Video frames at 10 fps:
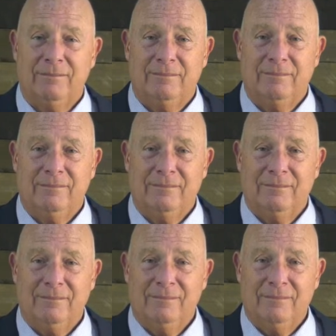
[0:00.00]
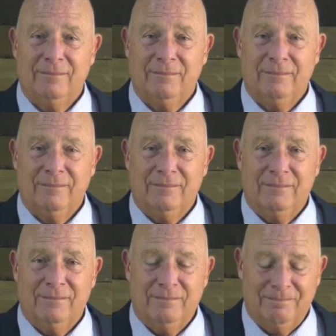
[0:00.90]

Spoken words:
Nobody speaks.